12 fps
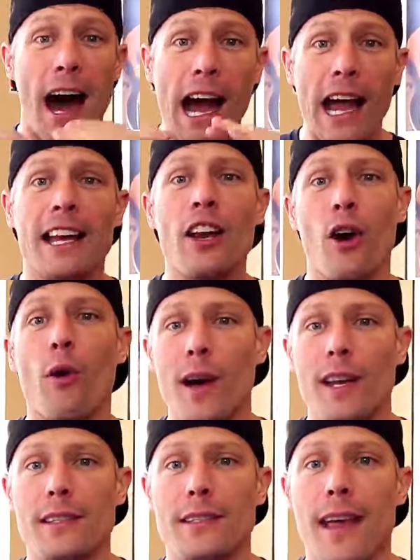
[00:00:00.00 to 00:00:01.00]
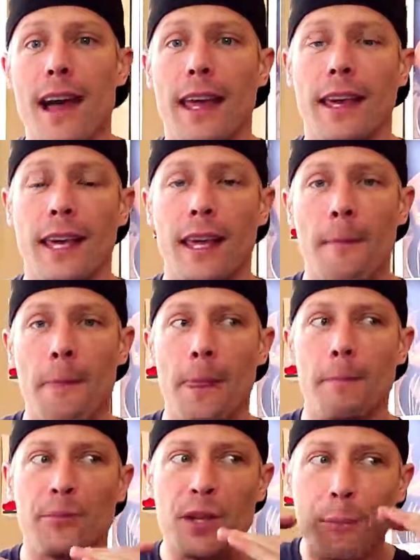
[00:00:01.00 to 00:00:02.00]
I know what it's like
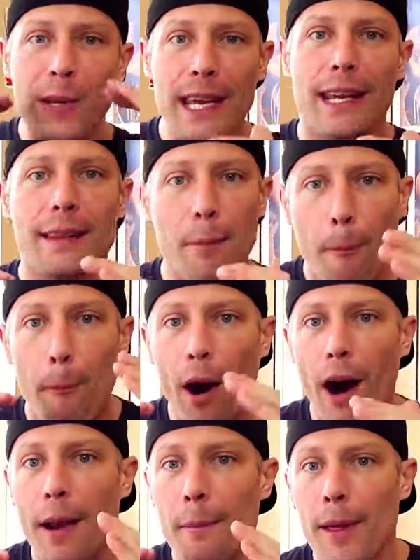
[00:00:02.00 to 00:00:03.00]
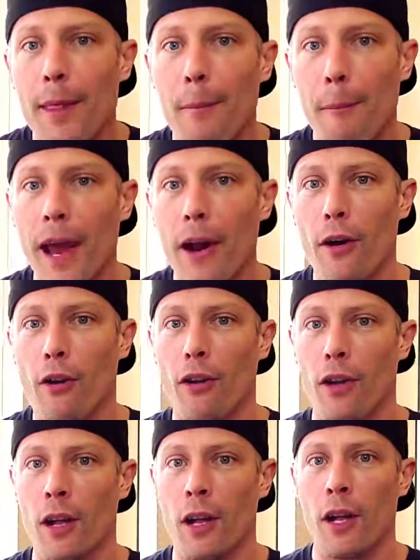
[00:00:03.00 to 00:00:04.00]
to be at the bottom of the
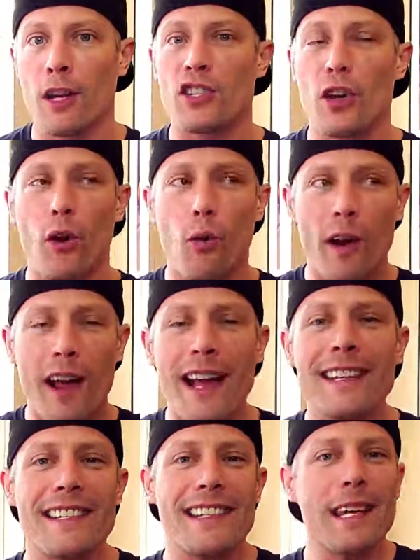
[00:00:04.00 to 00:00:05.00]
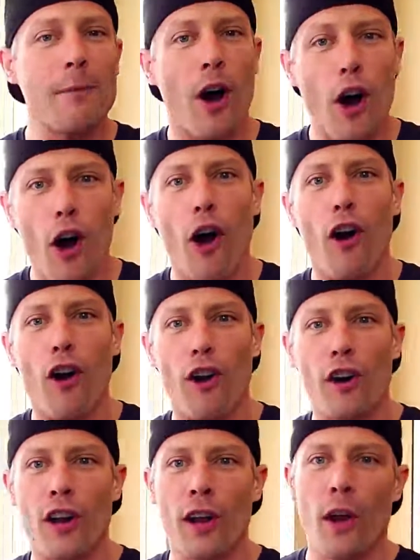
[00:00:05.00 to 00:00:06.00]
barrel. So when I seem
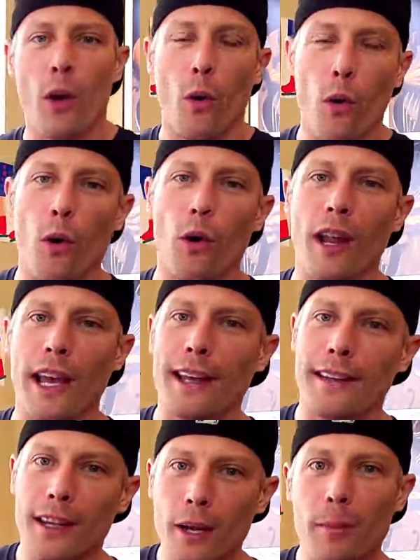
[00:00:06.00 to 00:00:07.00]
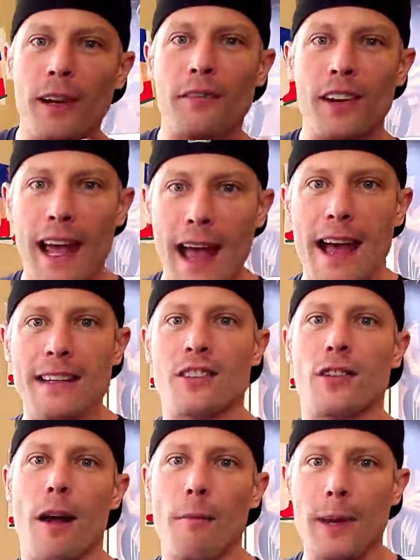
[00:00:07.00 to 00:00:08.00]
hard or like a little bit of an ass
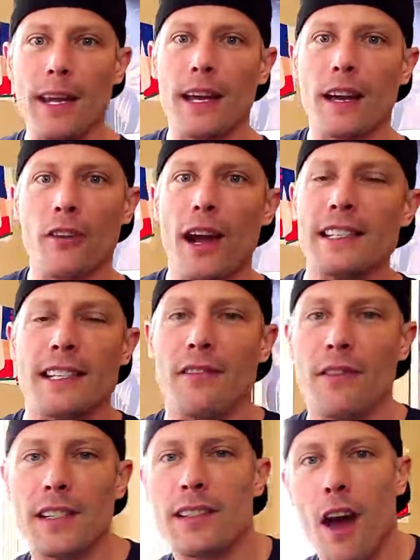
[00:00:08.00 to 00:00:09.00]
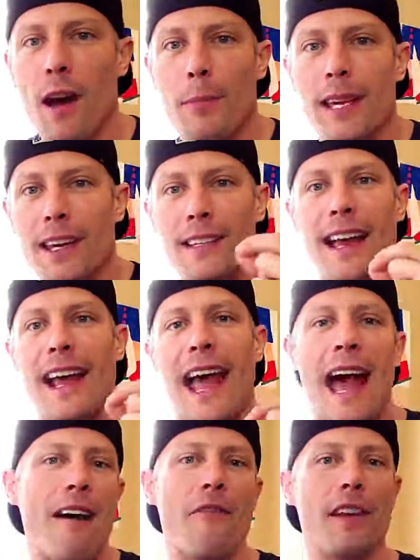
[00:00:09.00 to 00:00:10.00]
or I'm being aggressive, it's not because I
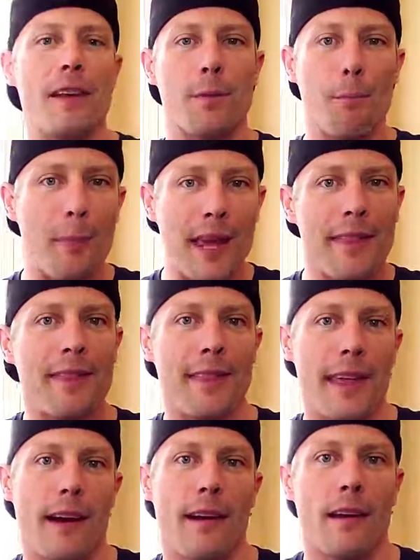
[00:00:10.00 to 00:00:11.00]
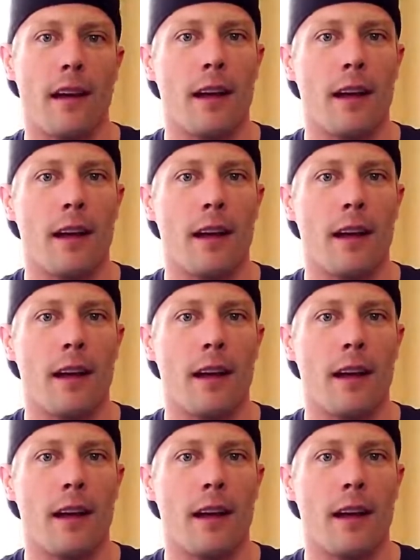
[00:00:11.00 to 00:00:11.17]
haven't been there.